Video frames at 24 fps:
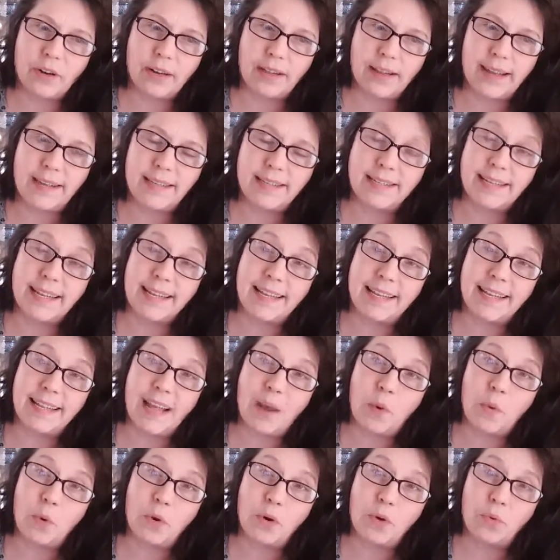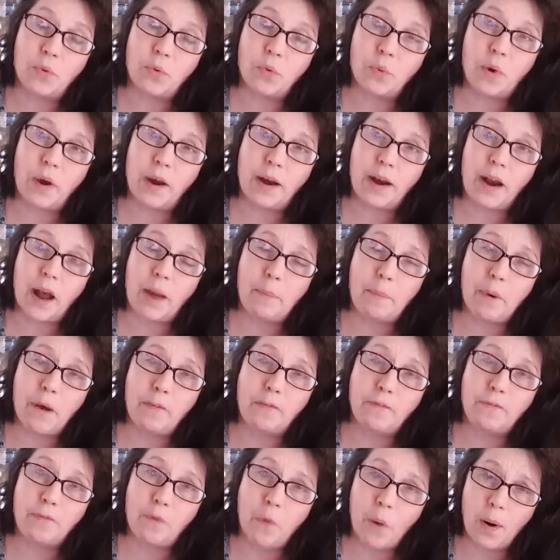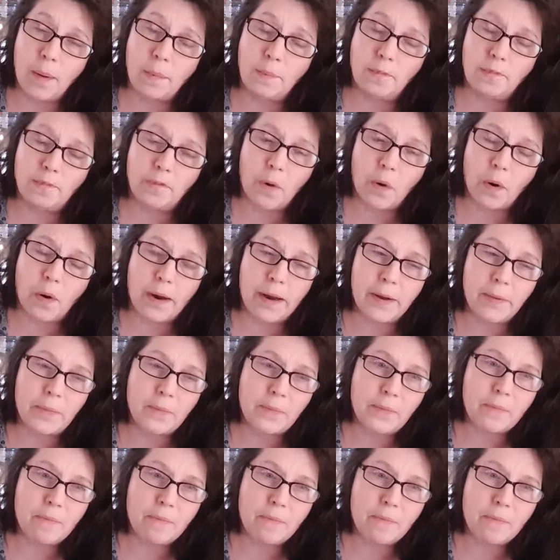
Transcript: and they said that they wouldn't write up a form for it.